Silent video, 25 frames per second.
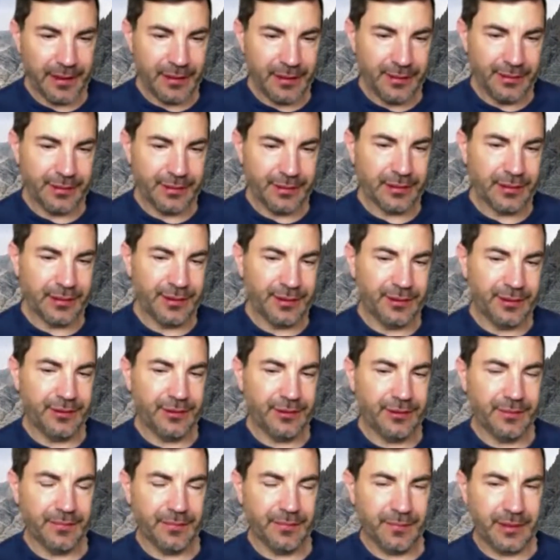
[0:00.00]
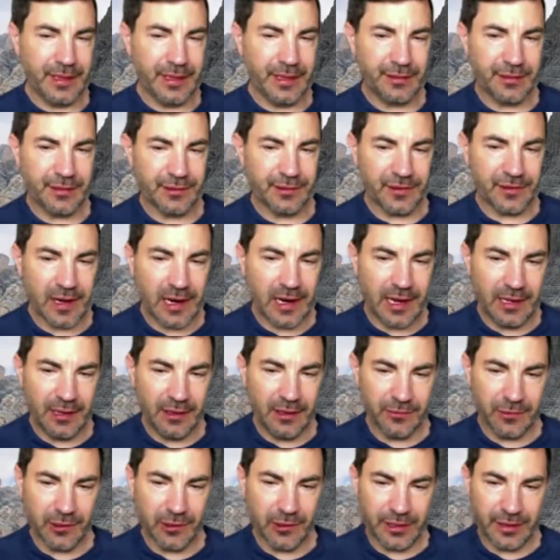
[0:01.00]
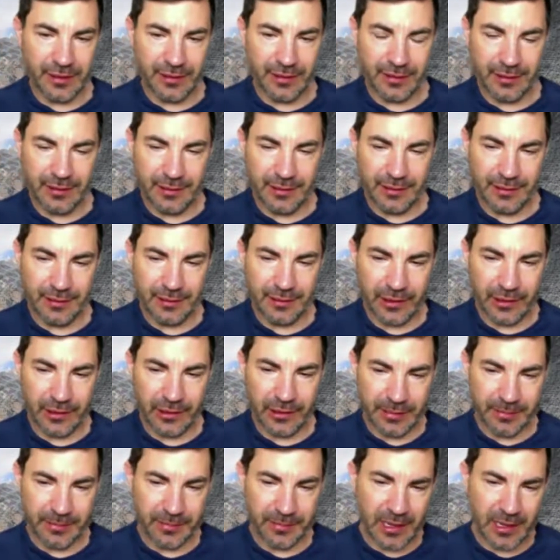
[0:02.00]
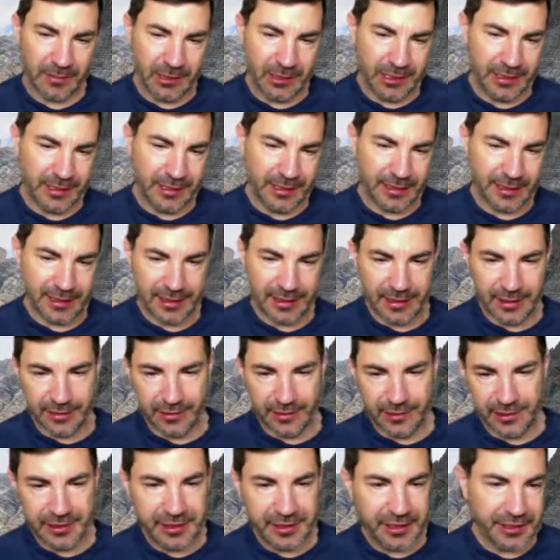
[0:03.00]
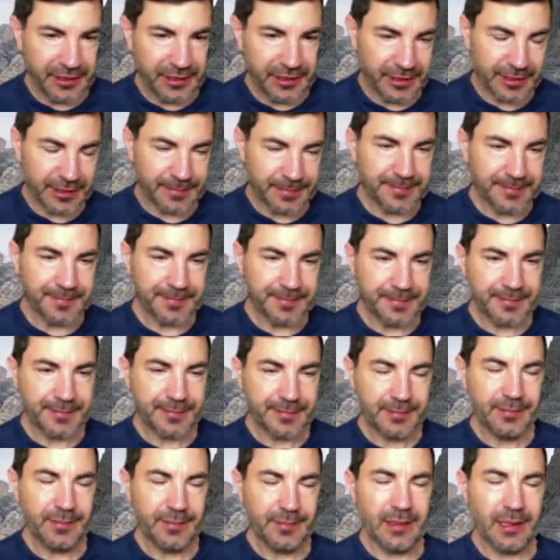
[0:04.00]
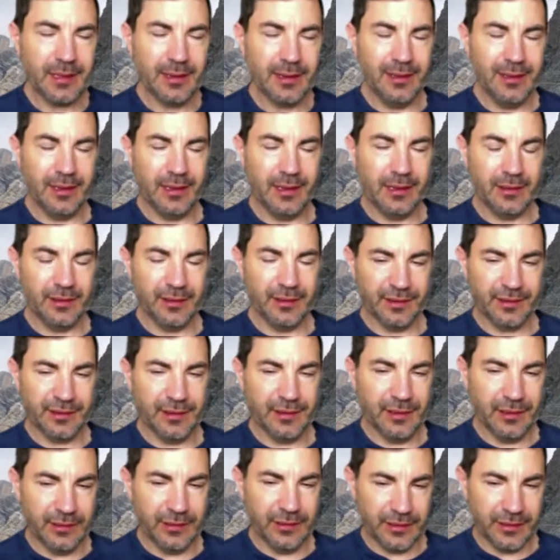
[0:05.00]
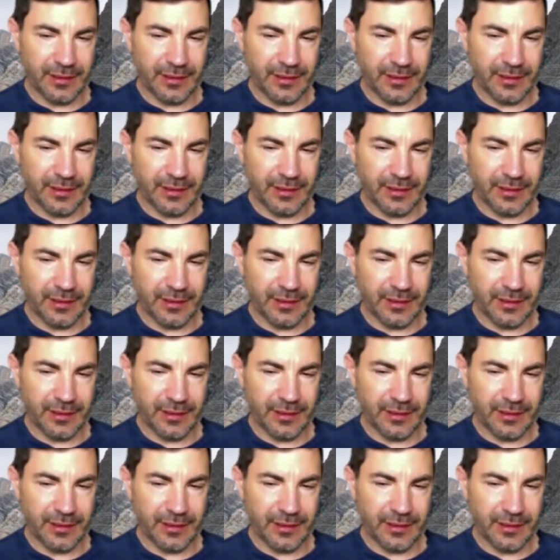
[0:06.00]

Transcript: So that's a trial we're going to see starting probably in another year or so.